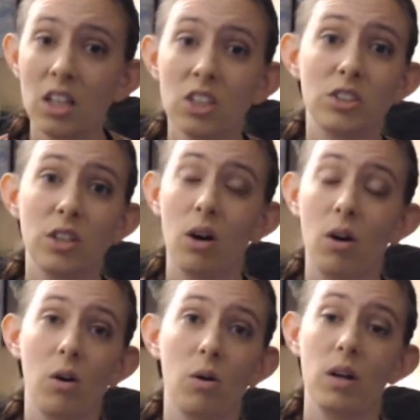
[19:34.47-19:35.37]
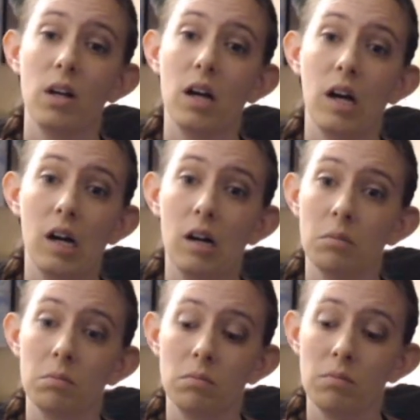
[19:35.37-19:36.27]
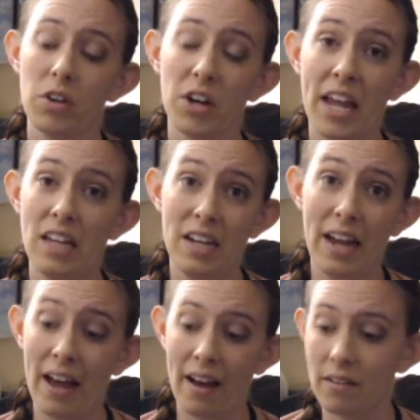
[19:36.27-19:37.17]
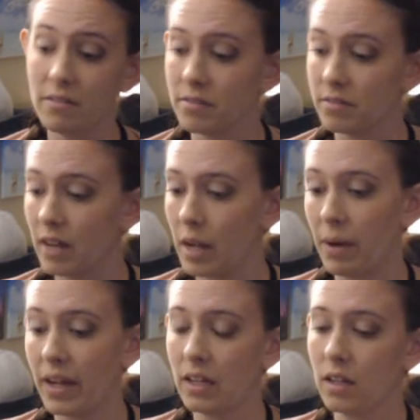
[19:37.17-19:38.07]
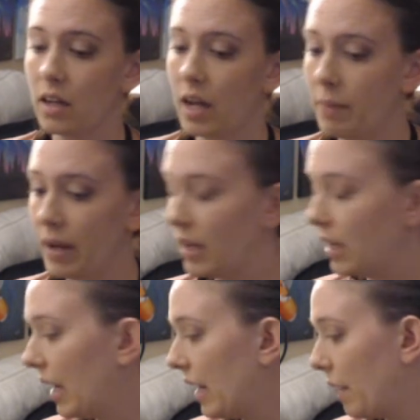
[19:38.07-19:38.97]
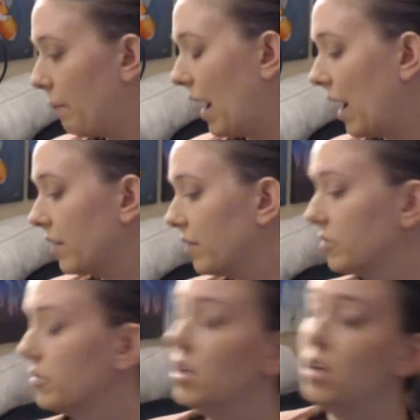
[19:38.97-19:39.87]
So, they're handy to have. I might get a pack of,